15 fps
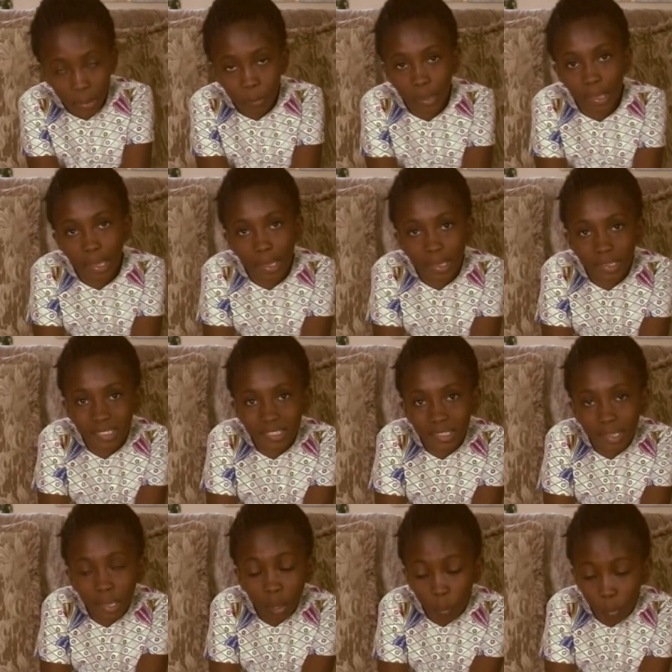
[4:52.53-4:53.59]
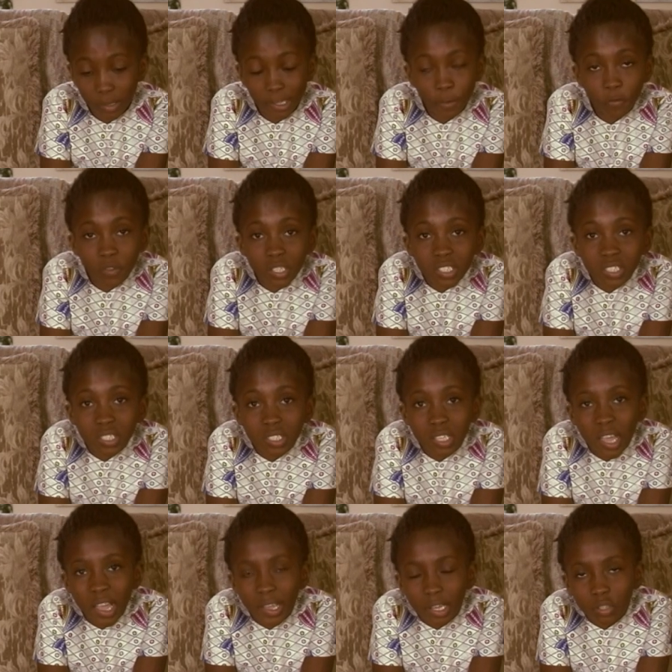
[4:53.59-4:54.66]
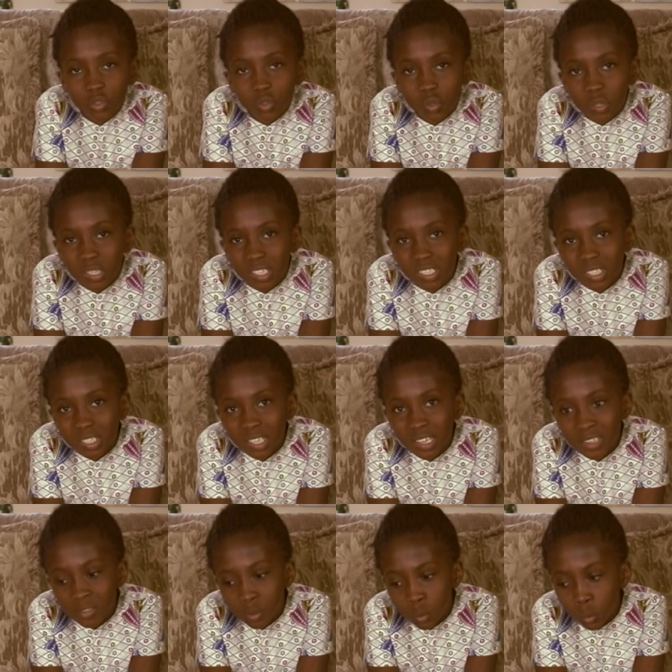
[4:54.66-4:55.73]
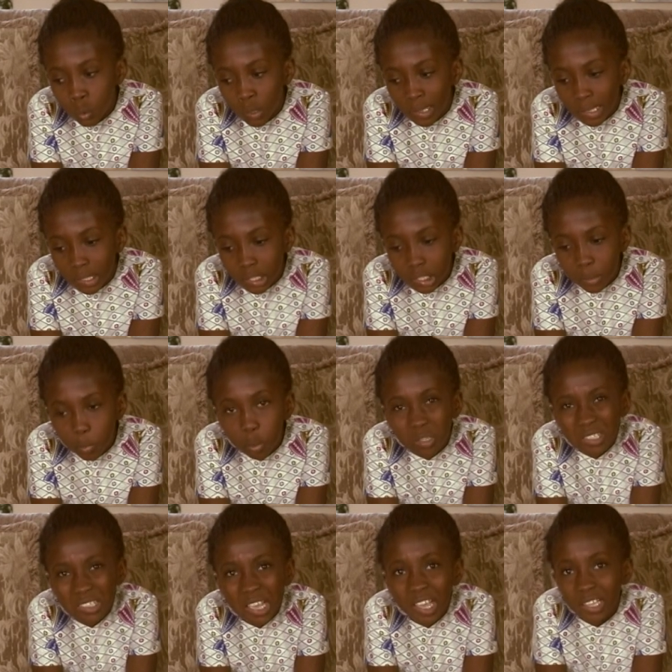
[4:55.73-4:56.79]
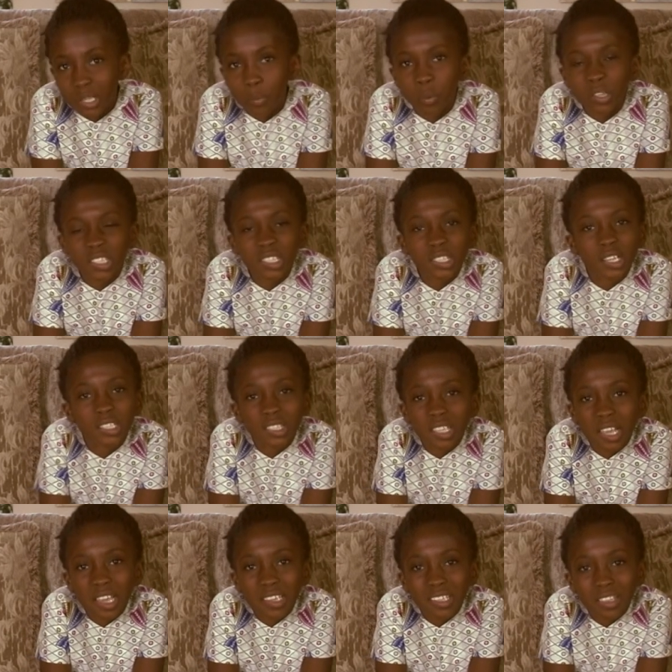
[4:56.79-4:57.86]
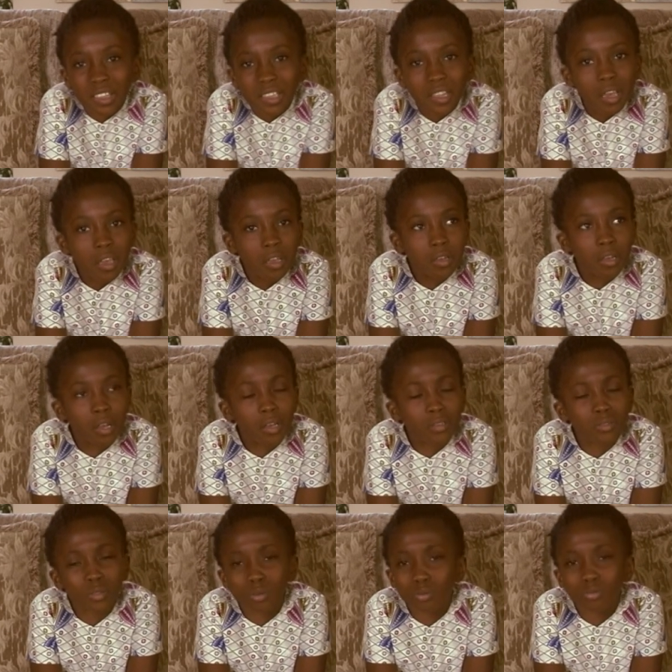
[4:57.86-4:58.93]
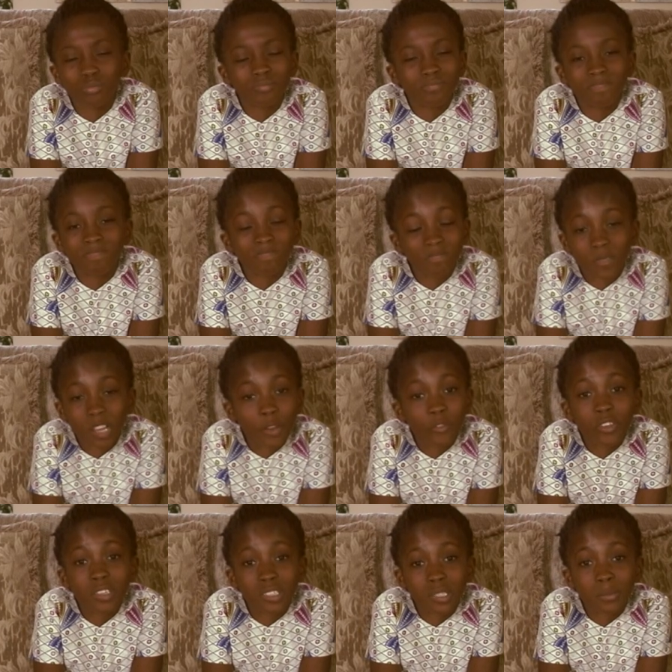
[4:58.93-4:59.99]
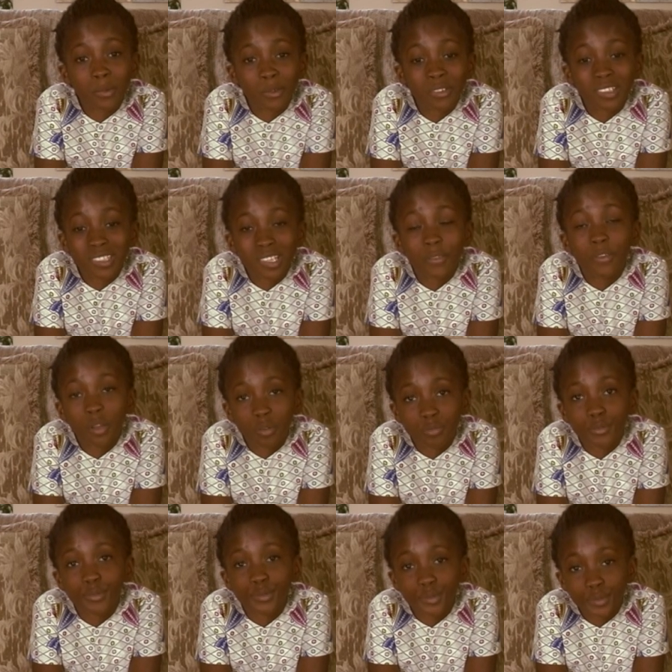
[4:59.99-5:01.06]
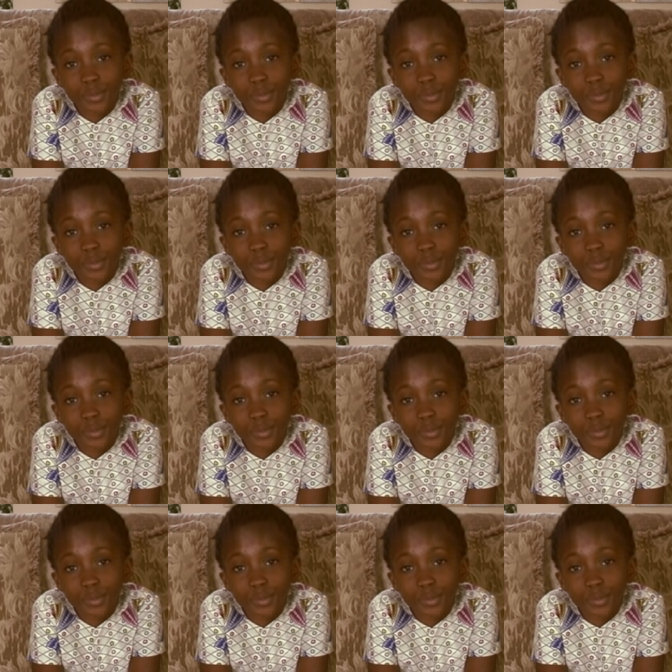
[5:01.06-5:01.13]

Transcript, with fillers: and my car is here when i finish eating i can throw the tin and to go and hit the police the police can't say anything so africans americans are very good